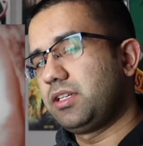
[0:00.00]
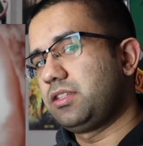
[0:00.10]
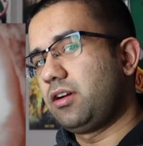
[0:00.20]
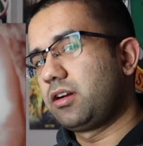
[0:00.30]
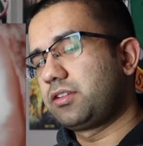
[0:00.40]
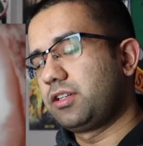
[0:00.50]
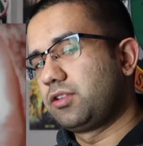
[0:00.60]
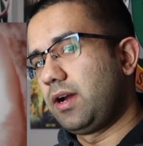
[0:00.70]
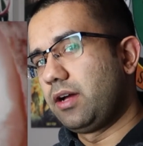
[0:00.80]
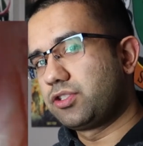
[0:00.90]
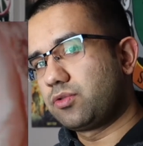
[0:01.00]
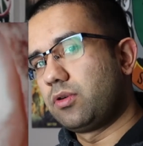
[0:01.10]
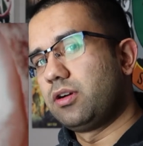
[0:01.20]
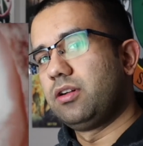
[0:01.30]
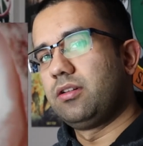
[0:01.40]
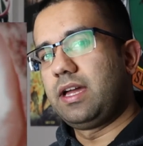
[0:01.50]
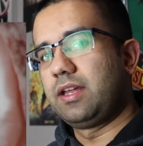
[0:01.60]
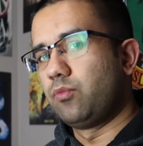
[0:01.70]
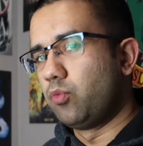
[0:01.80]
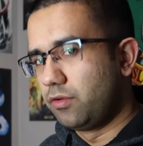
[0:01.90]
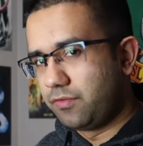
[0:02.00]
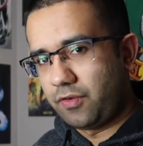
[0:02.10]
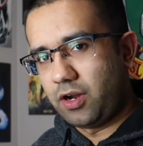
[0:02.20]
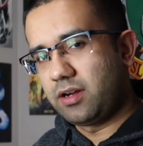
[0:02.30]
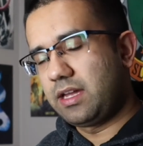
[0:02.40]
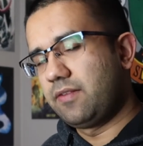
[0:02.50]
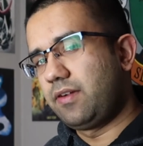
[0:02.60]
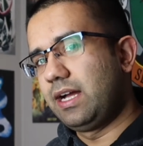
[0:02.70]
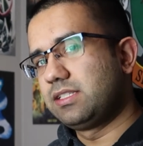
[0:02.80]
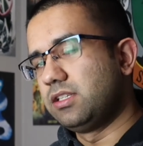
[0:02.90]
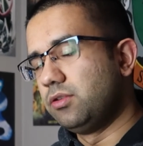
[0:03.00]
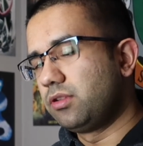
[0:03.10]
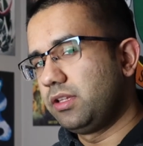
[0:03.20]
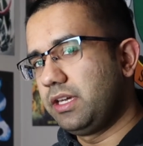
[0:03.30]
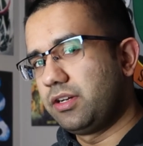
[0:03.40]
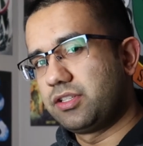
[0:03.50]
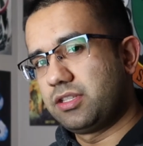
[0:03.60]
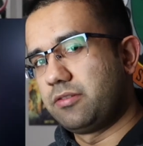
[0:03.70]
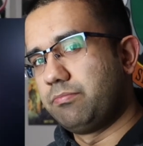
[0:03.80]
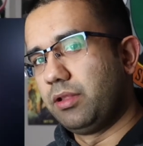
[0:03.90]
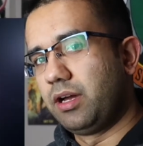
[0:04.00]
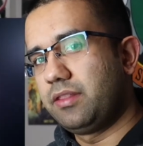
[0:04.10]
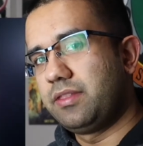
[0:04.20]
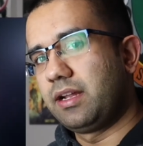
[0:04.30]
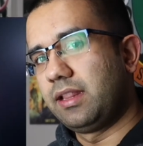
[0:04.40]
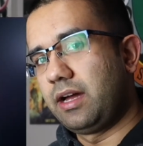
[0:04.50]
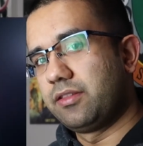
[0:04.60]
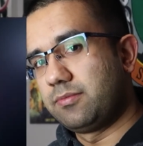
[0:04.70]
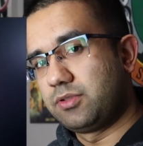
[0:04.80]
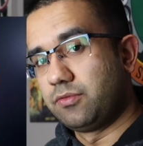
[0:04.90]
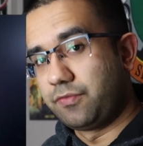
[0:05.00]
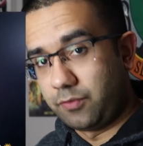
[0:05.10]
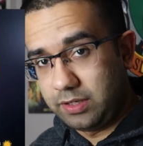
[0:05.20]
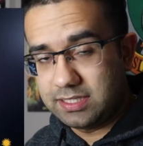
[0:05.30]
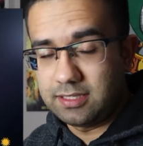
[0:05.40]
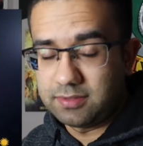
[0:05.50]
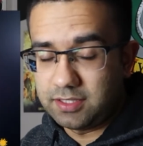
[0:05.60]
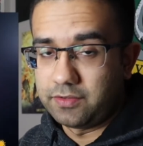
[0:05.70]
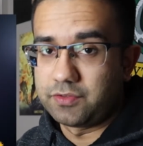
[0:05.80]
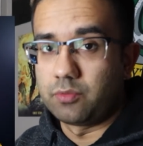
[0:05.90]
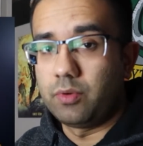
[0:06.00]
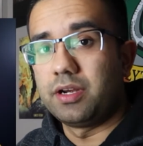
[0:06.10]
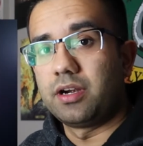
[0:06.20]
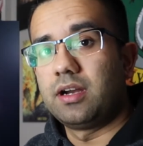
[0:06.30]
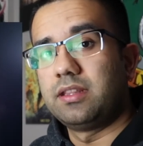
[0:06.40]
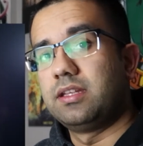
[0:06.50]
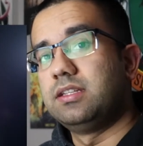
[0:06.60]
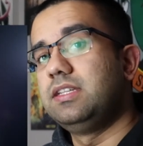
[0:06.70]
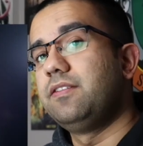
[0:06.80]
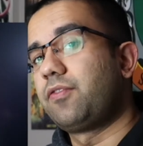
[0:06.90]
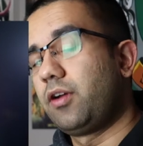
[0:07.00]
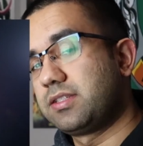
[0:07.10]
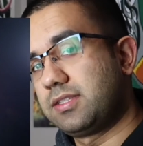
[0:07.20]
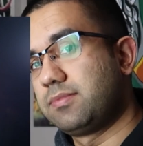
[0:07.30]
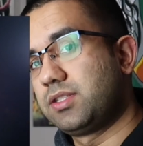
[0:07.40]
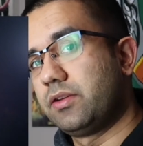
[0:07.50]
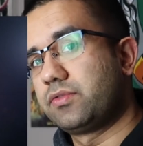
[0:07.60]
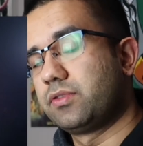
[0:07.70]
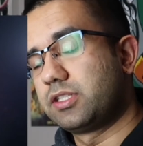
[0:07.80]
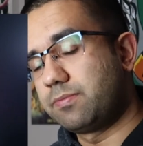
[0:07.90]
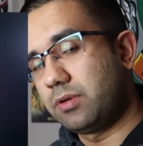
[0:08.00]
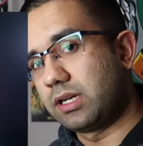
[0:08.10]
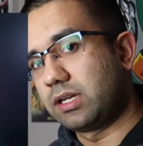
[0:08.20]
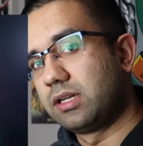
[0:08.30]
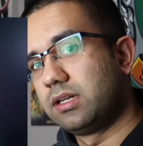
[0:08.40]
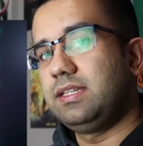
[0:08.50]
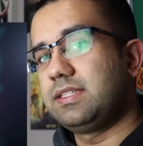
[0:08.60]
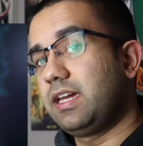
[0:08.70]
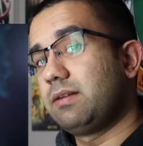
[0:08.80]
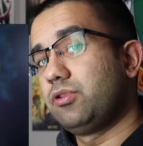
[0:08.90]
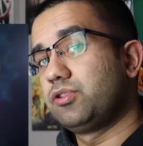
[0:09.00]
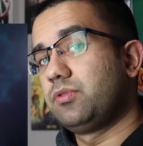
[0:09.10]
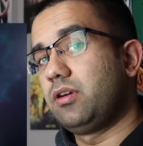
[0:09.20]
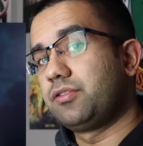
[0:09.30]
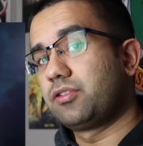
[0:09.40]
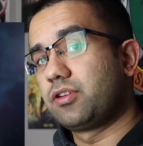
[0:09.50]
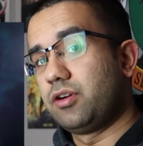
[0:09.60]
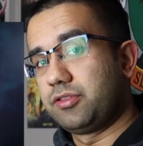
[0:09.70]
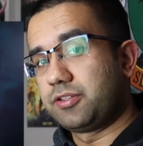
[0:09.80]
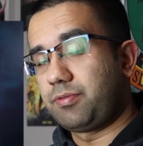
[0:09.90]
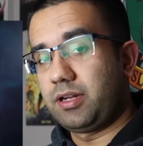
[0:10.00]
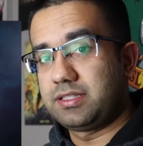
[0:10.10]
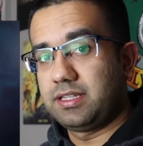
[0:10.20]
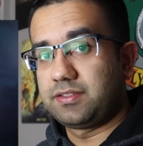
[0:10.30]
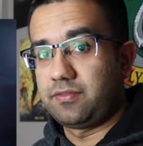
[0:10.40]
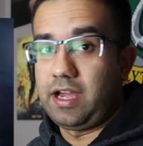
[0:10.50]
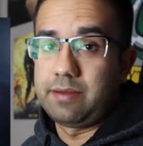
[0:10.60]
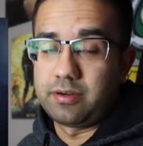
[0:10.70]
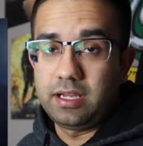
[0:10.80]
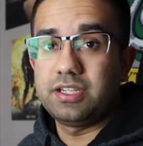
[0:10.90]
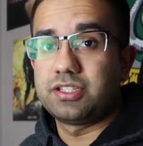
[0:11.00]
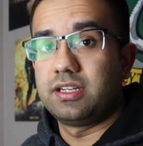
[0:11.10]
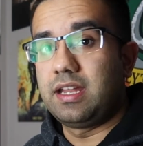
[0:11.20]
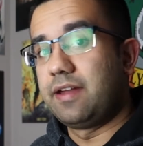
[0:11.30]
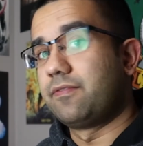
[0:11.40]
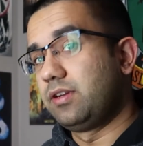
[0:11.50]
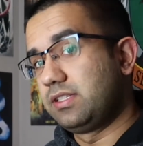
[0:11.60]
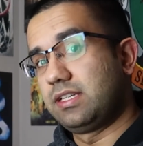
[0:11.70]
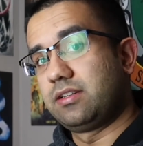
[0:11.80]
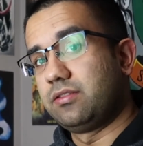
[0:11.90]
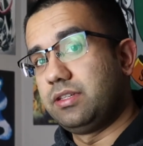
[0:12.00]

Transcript: like the Arctic ground squirrel and wood frog have ice nucleators in their blood that allow them to freeze themselves for winter and then defrost themselves for the spring. These animals will undergo the process of hibernation every single